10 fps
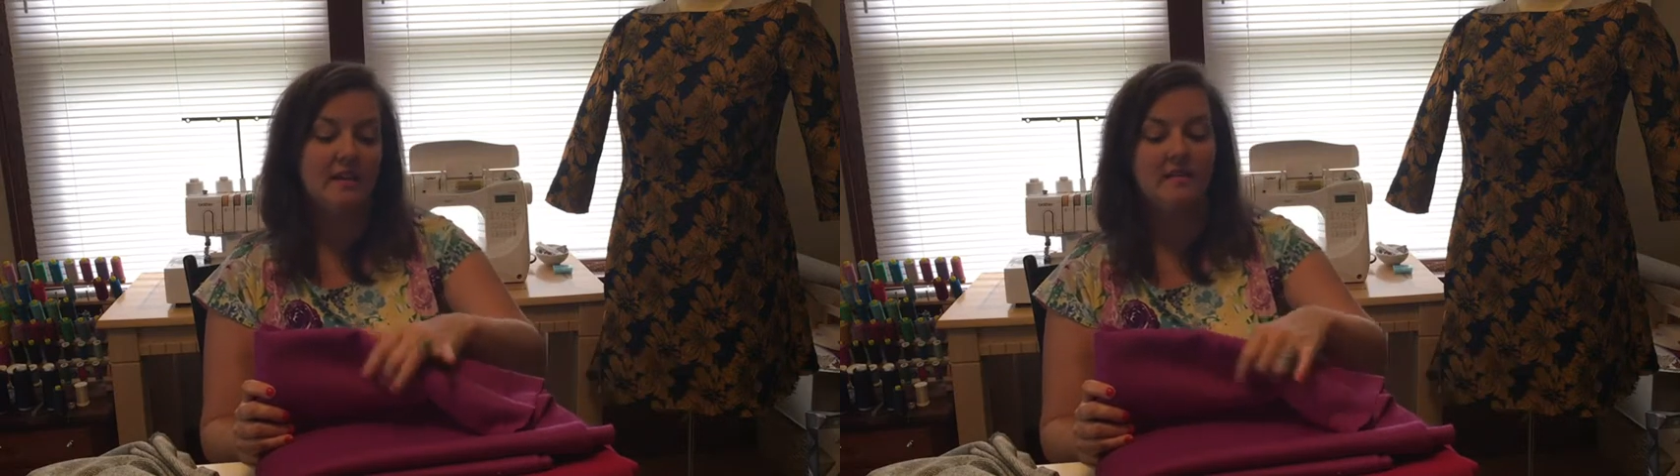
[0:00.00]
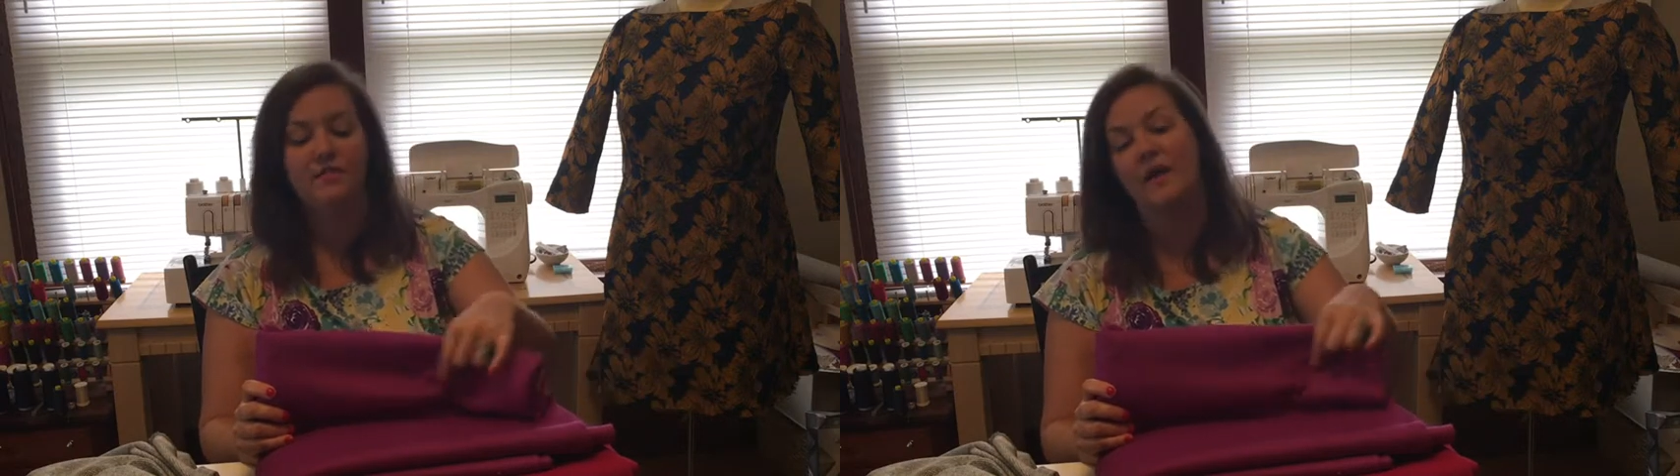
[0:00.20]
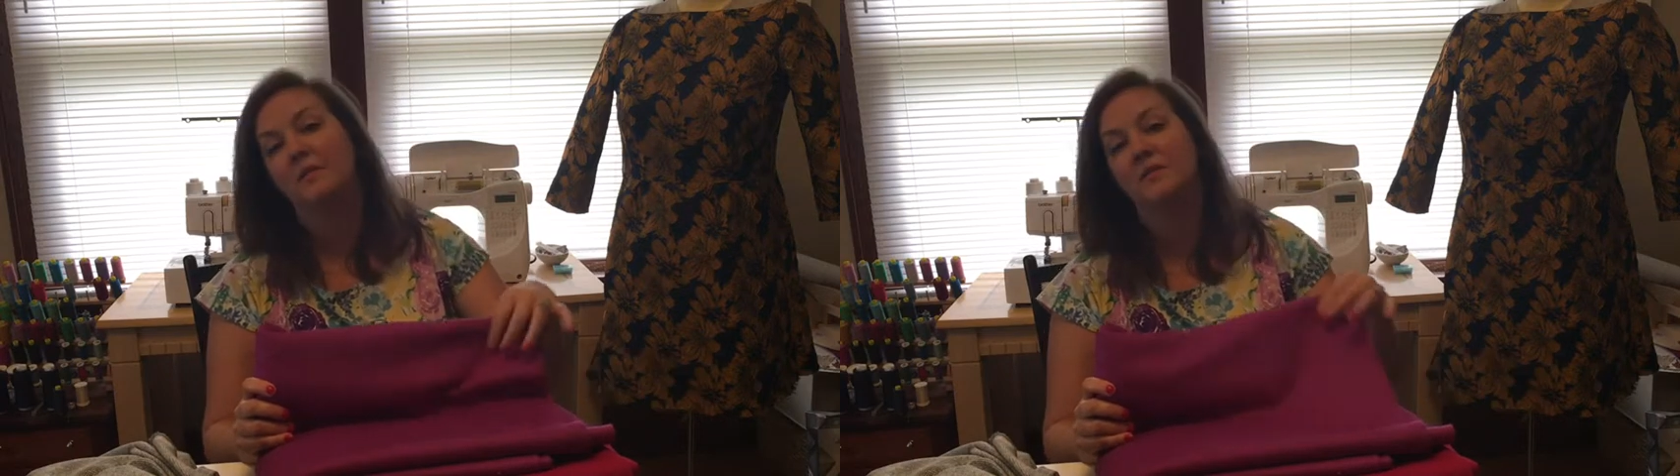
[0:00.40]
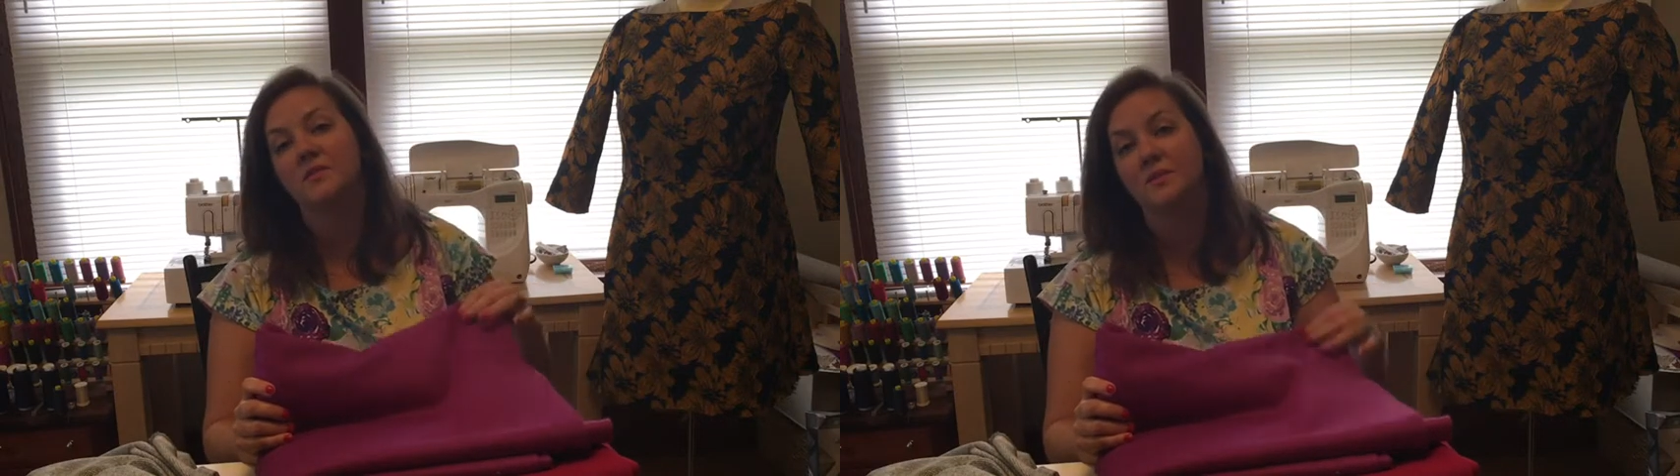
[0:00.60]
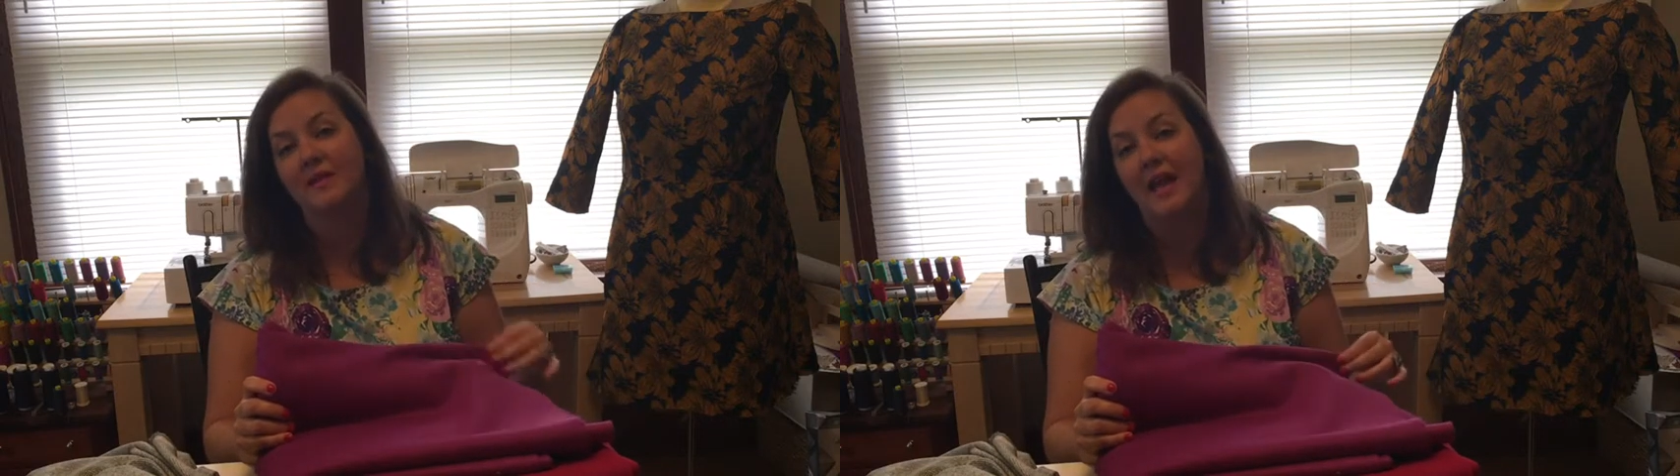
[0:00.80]
in the fabric
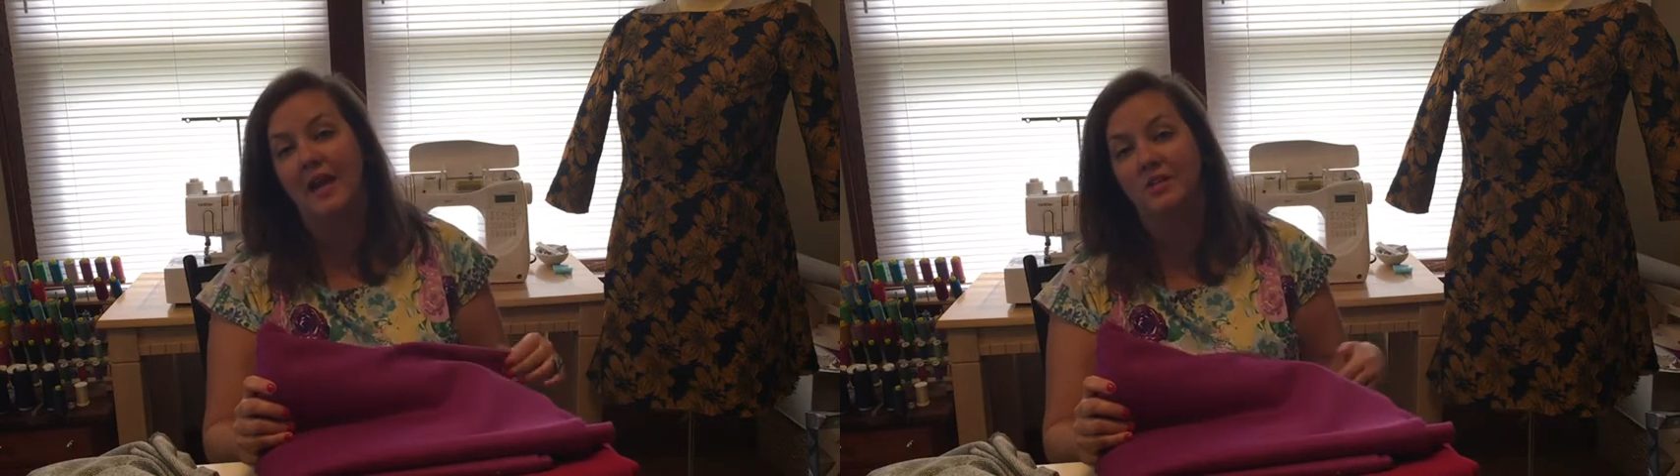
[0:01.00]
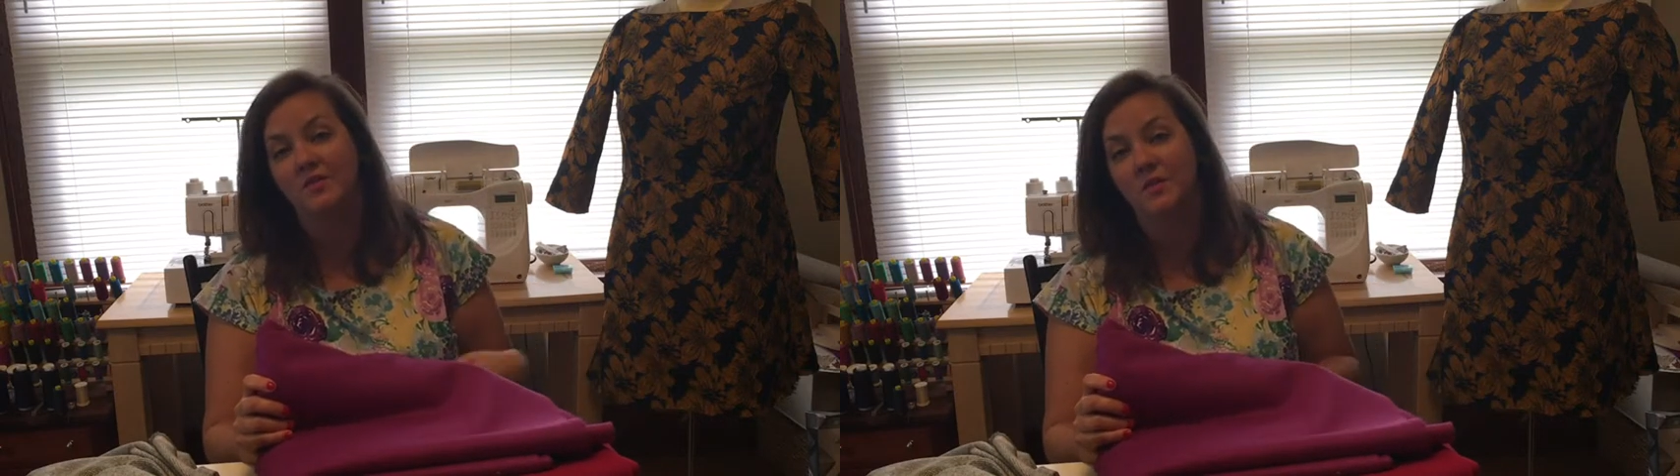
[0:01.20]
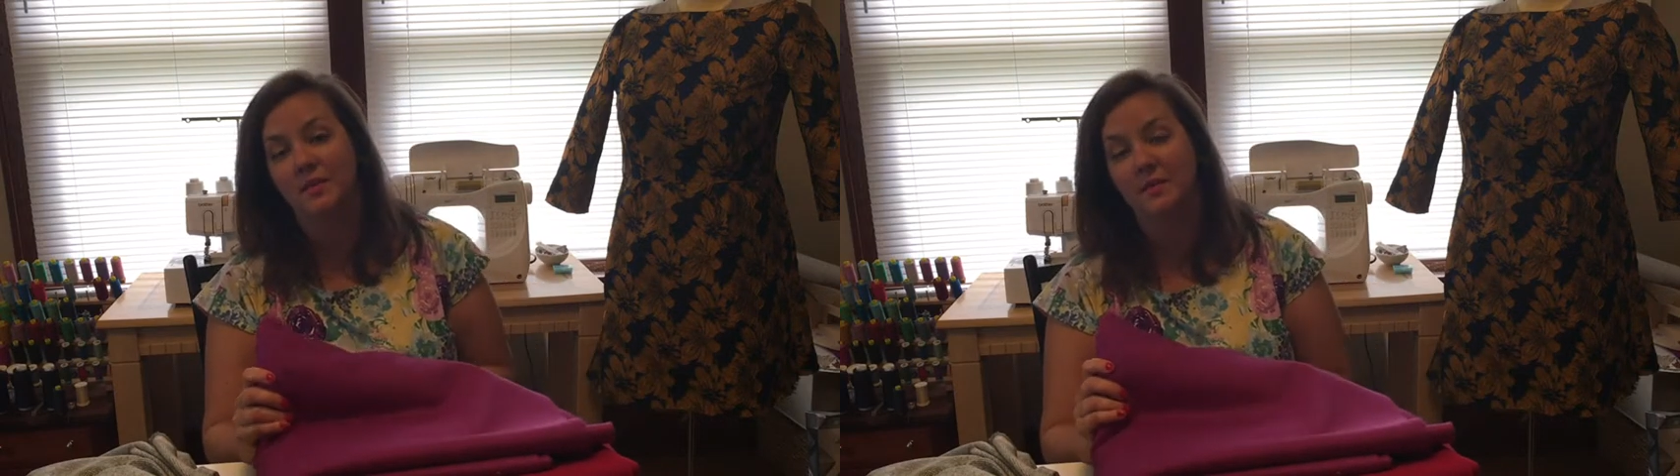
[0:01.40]
store in Nashville